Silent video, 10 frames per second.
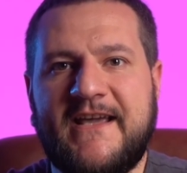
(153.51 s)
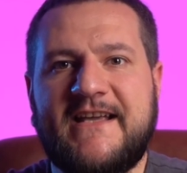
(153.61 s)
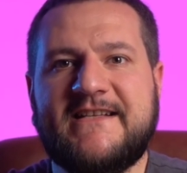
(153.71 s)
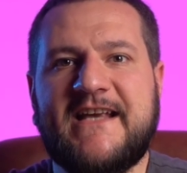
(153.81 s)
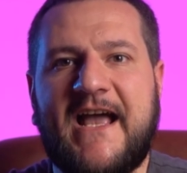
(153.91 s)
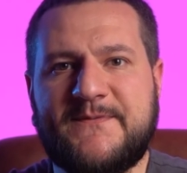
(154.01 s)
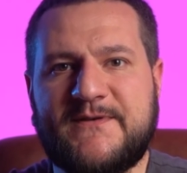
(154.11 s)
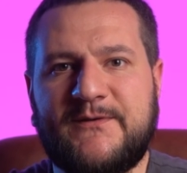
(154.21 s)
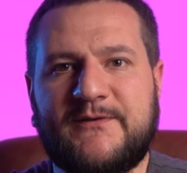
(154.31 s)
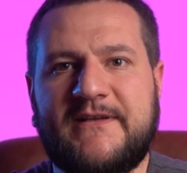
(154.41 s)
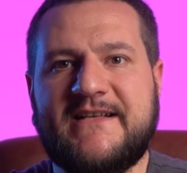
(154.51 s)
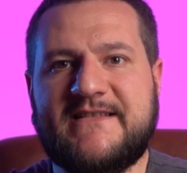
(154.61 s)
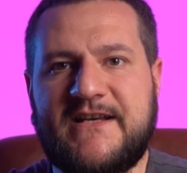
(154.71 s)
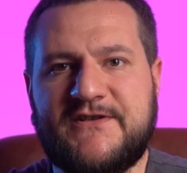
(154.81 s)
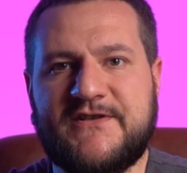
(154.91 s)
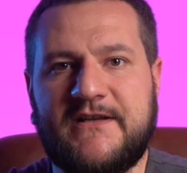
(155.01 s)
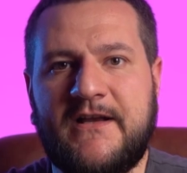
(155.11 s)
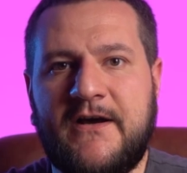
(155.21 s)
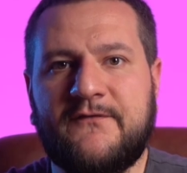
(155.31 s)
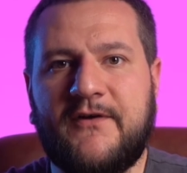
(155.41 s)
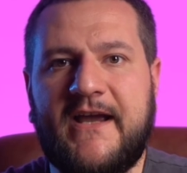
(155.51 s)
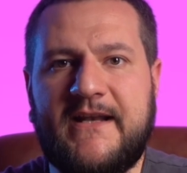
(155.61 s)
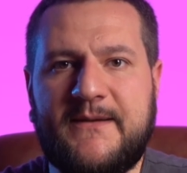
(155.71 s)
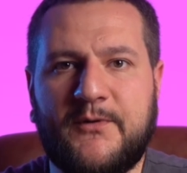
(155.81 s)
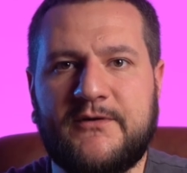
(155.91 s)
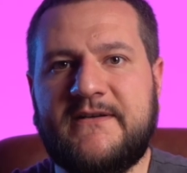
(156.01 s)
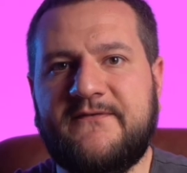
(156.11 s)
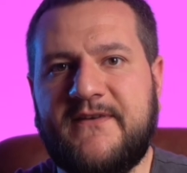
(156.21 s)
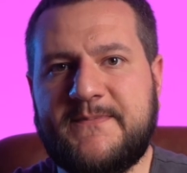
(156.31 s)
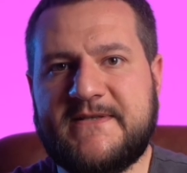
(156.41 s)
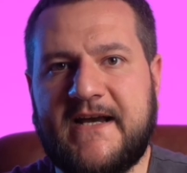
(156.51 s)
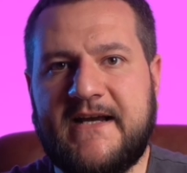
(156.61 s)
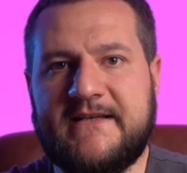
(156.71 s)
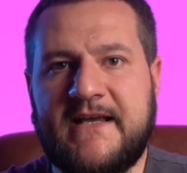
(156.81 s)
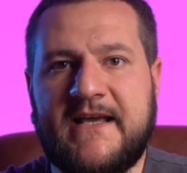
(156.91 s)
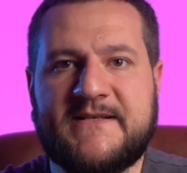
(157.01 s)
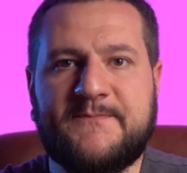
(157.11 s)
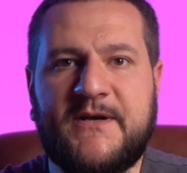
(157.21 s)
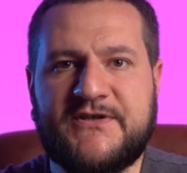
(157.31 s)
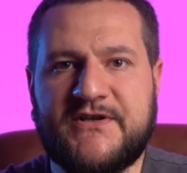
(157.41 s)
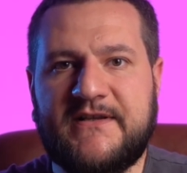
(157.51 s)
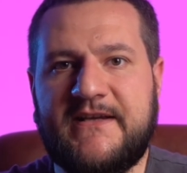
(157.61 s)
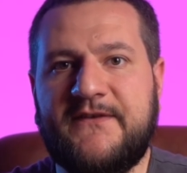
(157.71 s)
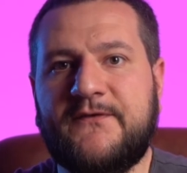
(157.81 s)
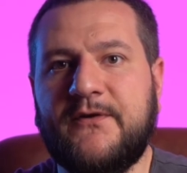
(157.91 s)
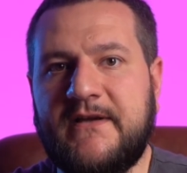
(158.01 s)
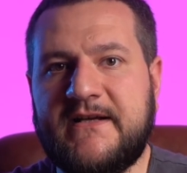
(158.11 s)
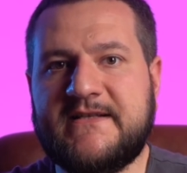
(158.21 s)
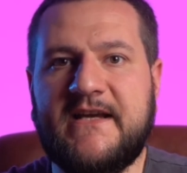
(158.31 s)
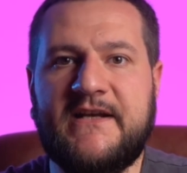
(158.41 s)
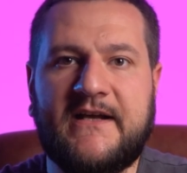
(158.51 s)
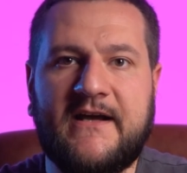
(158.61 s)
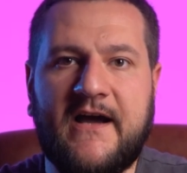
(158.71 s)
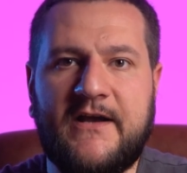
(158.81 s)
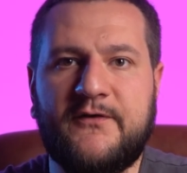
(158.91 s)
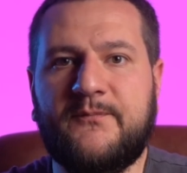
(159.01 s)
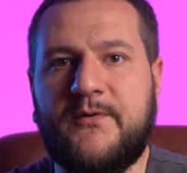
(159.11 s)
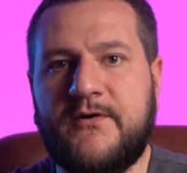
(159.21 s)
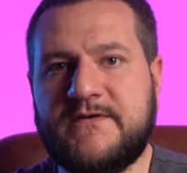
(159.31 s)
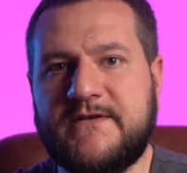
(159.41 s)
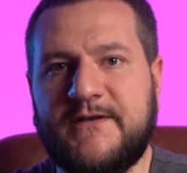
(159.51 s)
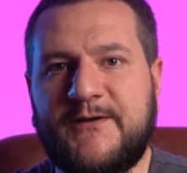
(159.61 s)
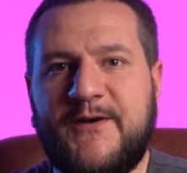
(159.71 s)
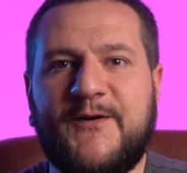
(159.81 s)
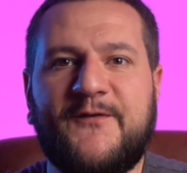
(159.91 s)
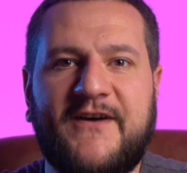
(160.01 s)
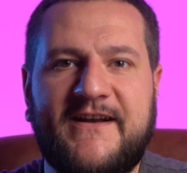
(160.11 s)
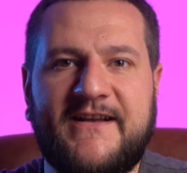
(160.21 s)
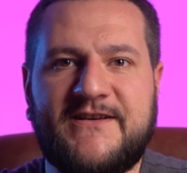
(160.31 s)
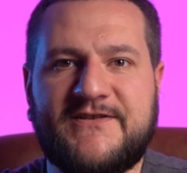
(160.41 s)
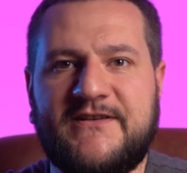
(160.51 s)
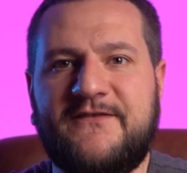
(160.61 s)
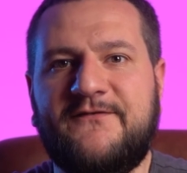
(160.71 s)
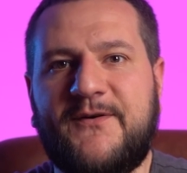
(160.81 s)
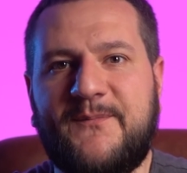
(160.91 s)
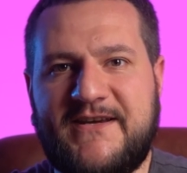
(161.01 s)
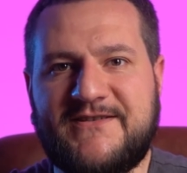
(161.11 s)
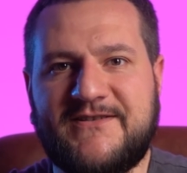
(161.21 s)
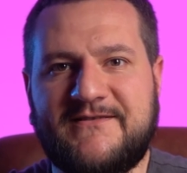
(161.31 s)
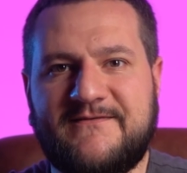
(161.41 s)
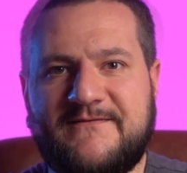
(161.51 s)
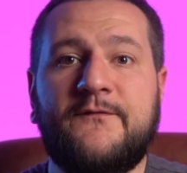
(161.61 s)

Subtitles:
It's absolutely essential for any modern website, especially if collects any kind of personal or financial information.